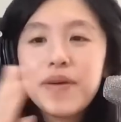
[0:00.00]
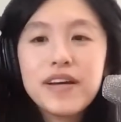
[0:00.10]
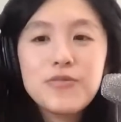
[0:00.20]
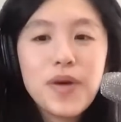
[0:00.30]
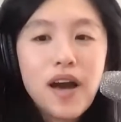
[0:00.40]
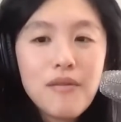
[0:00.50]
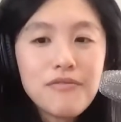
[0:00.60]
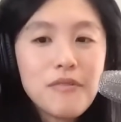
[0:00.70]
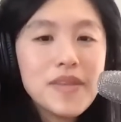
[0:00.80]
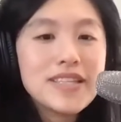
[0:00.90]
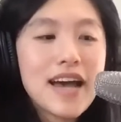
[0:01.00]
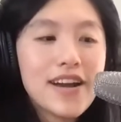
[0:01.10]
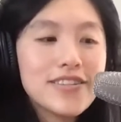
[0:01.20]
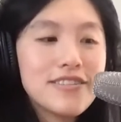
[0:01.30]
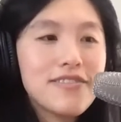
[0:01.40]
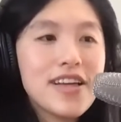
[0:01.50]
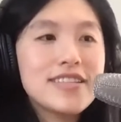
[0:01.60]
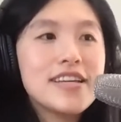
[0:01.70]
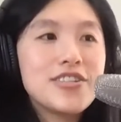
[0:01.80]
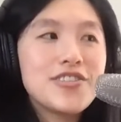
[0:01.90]
Because we come from these higher
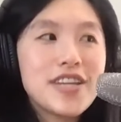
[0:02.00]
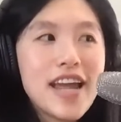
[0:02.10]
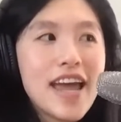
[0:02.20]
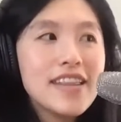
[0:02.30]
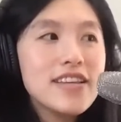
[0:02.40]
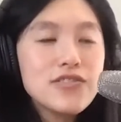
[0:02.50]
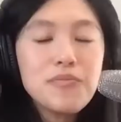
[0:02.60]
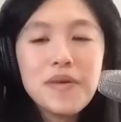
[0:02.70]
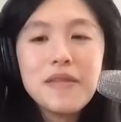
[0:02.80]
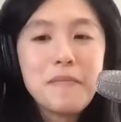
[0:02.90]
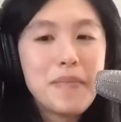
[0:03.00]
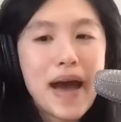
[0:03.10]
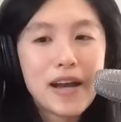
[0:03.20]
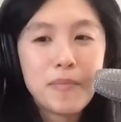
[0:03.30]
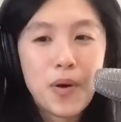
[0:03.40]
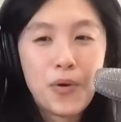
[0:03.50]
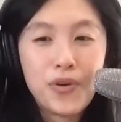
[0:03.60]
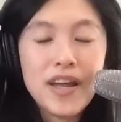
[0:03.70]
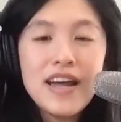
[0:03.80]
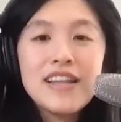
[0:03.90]
civilizations, and this would be the
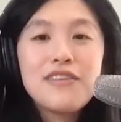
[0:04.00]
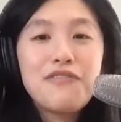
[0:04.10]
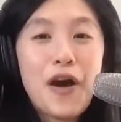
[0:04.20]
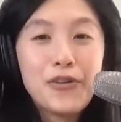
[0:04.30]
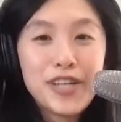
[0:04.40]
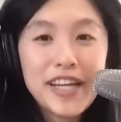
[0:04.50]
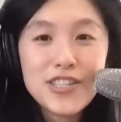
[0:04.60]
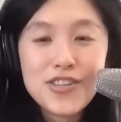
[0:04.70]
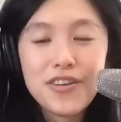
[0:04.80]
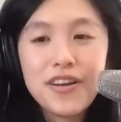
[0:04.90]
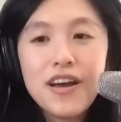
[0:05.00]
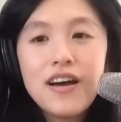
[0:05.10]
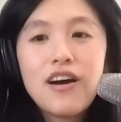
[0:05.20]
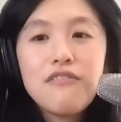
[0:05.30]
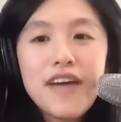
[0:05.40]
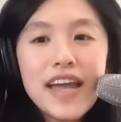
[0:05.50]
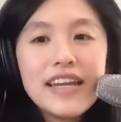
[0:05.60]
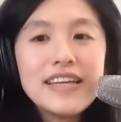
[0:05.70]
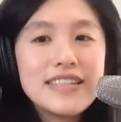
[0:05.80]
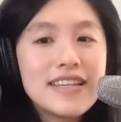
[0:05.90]
backbone, the foundation of
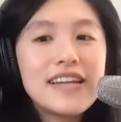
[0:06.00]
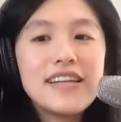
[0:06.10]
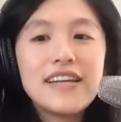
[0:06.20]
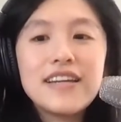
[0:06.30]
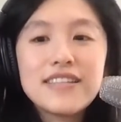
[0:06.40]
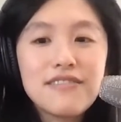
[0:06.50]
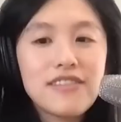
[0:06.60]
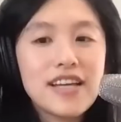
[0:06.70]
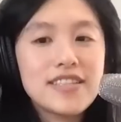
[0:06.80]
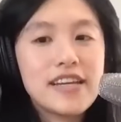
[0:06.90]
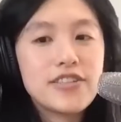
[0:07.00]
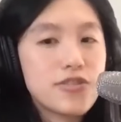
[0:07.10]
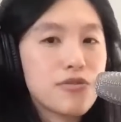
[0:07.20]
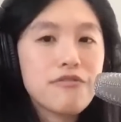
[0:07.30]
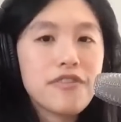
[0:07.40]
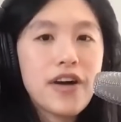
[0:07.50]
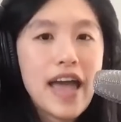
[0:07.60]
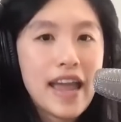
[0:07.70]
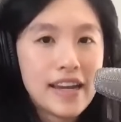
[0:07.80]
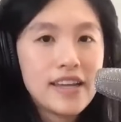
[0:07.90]
any ascended civilization or of
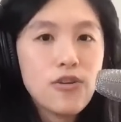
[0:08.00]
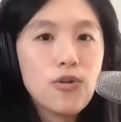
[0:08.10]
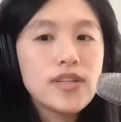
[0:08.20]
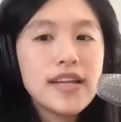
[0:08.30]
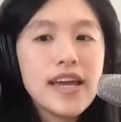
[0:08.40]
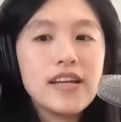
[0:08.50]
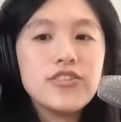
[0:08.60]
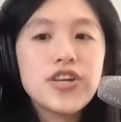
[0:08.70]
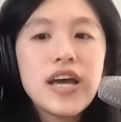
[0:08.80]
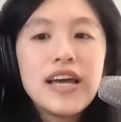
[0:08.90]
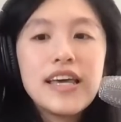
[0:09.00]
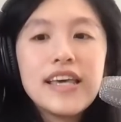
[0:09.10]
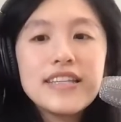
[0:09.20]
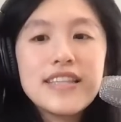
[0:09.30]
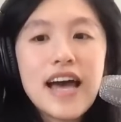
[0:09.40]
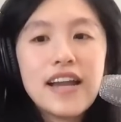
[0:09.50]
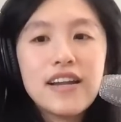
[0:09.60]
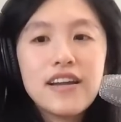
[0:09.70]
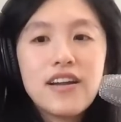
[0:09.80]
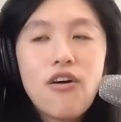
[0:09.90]
any golden age, is that
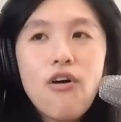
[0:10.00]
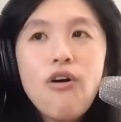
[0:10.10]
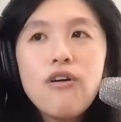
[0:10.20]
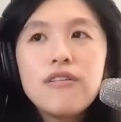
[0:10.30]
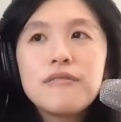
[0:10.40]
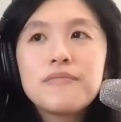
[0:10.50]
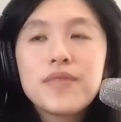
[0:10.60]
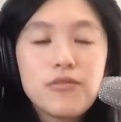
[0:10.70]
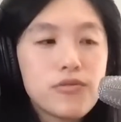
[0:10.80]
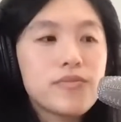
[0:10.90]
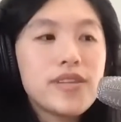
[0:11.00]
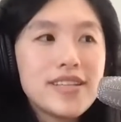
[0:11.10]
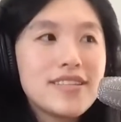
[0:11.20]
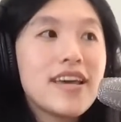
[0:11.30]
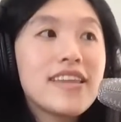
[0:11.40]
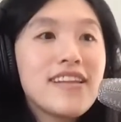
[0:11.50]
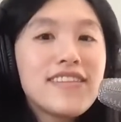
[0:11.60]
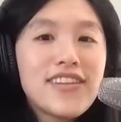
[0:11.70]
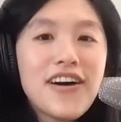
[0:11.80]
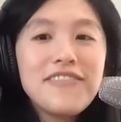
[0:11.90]
all, let's say, the
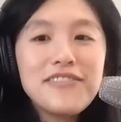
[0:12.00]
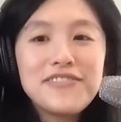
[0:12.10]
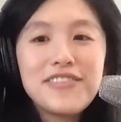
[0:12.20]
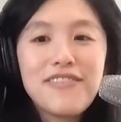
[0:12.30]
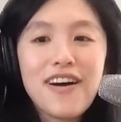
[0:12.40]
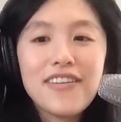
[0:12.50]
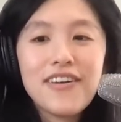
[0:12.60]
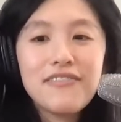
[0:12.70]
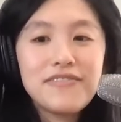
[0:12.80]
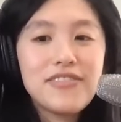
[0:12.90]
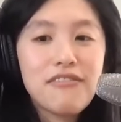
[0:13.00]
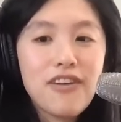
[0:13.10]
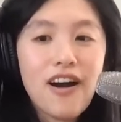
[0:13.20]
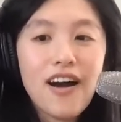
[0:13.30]
love of